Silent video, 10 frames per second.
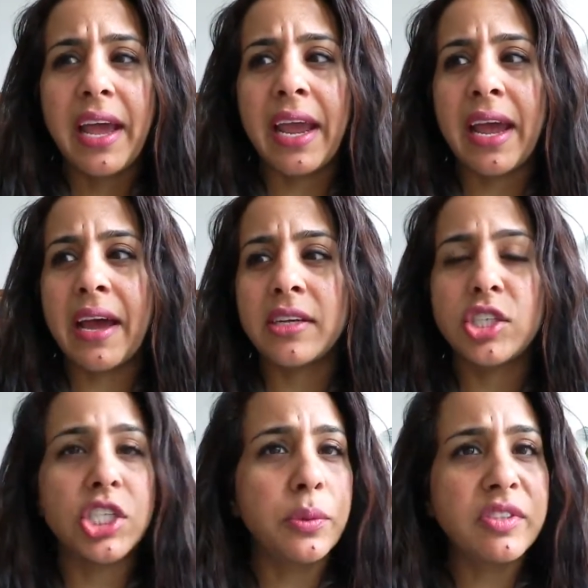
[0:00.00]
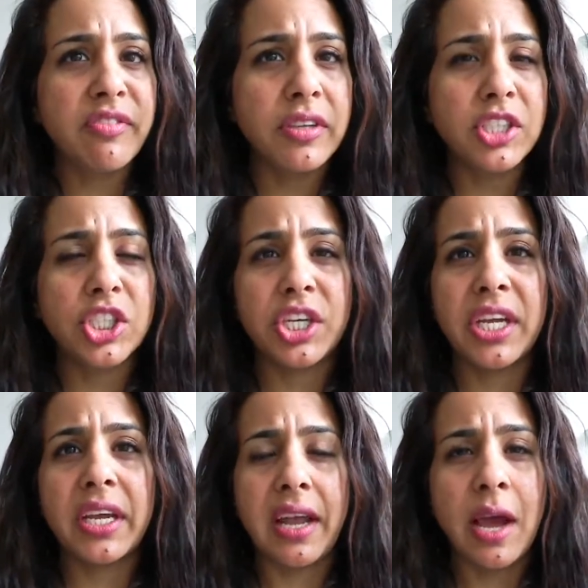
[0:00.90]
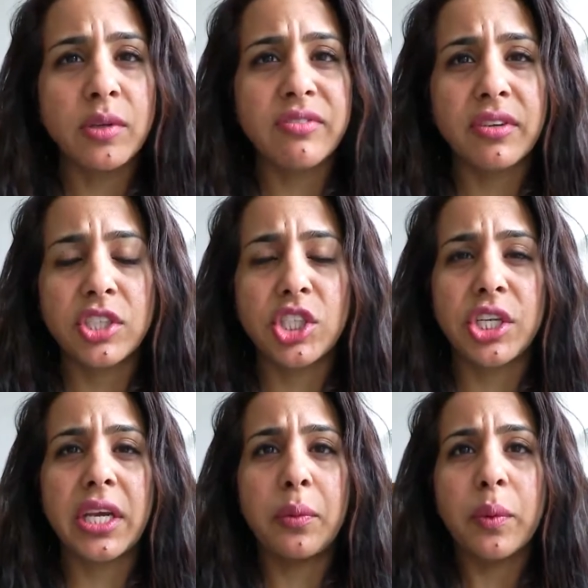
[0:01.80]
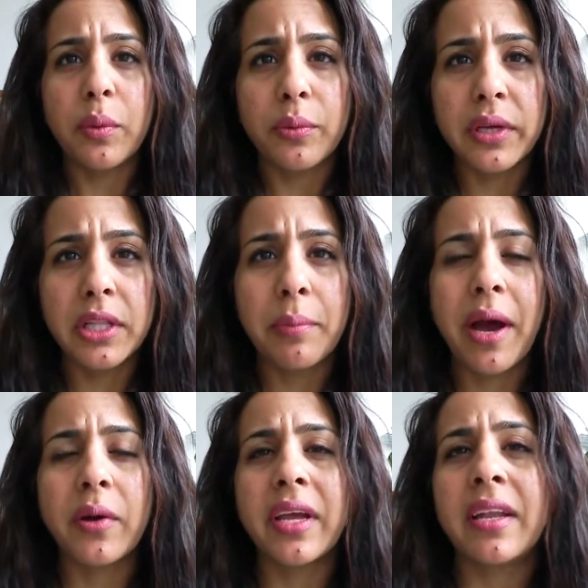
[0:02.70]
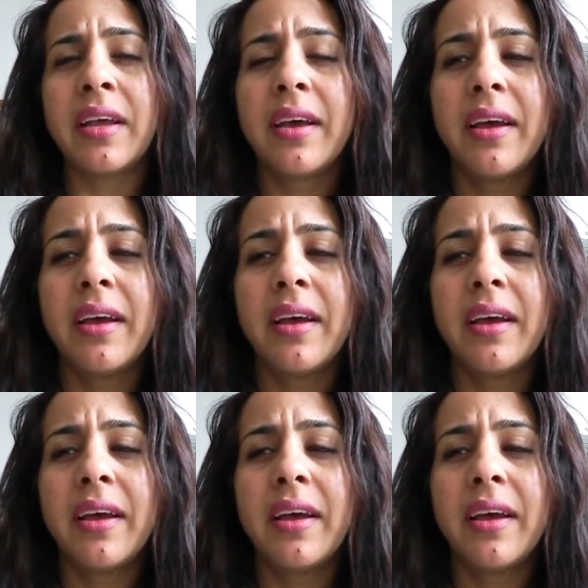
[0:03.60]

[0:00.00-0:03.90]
And she was feeling shitty and I was feeling shitty, and we were real about it.